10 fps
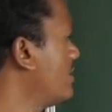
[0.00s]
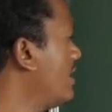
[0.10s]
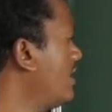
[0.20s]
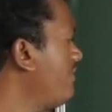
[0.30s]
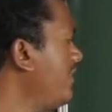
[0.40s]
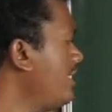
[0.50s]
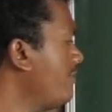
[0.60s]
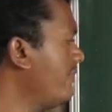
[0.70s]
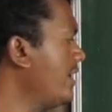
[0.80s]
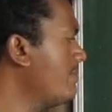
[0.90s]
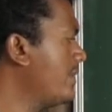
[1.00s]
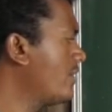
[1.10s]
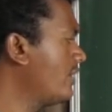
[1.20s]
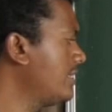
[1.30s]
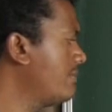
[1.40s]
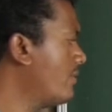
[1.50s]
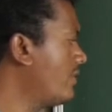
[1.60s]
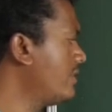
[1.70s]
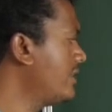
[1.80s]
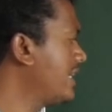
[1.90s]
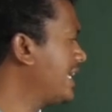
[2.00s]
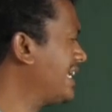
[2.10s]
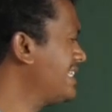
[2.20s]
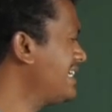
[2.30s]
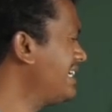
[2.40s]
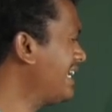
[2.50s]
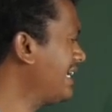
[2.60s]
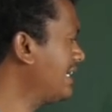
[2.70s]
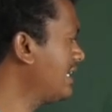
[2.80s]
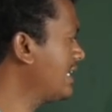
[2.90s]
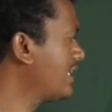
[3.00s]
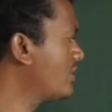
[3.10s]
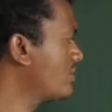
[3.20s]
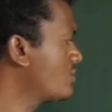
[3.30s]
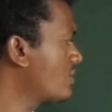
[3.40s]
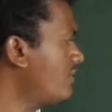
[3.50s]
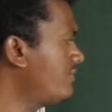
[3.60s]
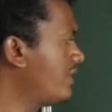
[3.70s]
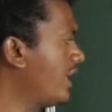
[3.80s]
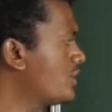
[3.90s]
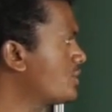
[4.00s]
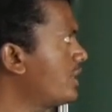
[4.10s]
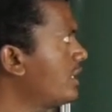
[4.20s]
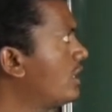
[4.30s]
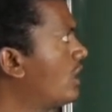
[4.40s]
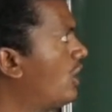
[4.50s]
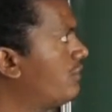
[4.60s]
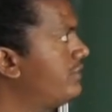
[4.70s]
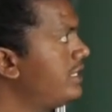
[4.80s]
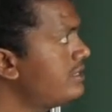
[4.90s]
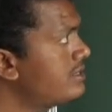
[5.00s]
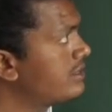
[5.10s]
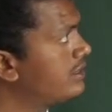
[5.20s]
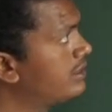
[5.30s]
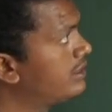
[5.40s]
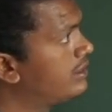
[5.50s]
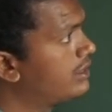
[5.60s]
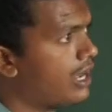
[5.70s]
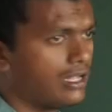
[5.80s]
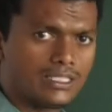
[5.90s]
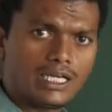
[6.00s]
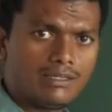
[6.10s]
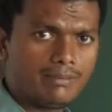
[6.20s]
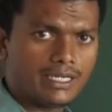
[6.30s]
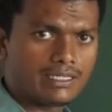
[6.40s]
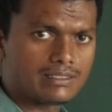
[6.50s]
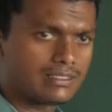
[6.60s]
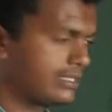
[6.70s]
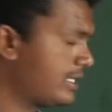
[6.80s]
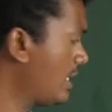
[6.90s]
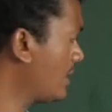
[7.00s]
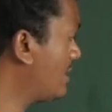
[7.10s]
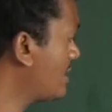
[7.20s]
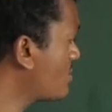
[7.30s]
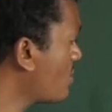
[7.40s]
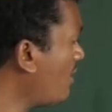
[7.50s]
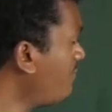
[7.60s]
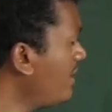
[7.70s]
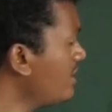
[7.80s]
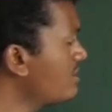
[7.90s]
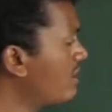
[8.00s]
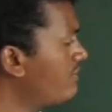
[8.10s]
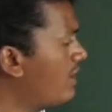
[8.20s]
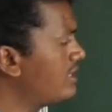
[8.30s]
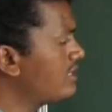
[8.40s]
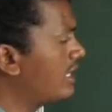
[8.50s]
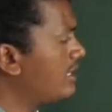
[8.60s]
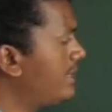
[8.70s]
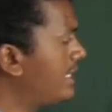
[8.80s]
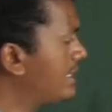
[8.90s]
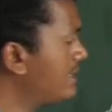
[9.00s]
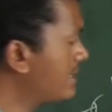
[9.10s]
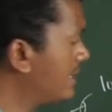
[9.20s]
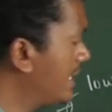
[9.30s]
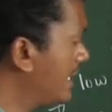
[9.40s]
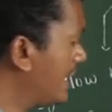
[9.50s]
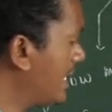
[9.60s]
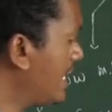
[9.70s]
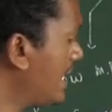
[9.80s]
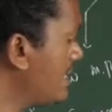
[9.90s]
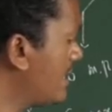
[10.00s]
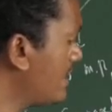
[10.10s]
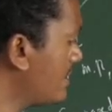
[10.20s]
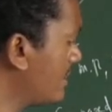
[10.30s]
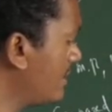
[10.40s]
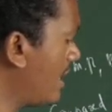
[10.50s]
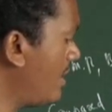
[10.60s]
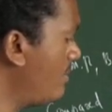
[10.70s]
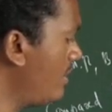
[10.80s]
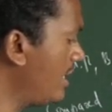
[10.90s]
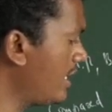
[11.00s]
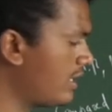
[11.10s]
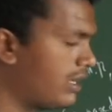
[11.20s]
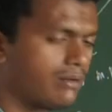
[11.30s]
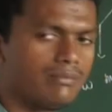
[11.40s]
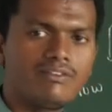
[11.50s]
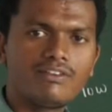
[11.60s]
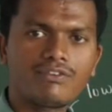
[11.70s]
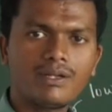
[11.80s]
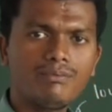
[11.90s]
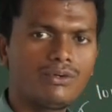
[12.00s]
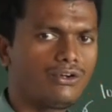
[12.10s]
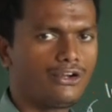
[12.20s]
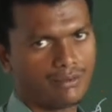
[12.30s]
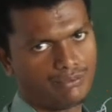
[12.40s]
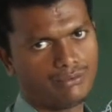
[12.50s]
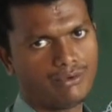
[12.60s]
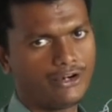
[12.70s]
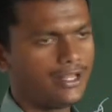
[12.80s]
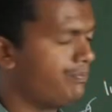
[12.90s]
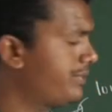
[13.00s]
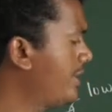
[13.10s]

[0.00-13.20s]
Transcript: That weak metallic bond result in the soft nature of this alkali metals. The softness of alkali metals increases gradually on moving from top to bottom.